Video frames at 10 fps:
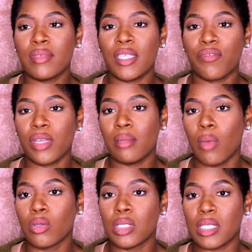would have
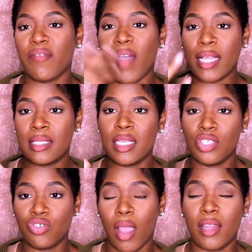different emotions if
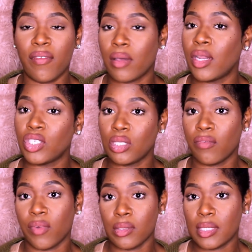I did try the
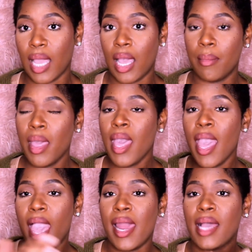foundation the first time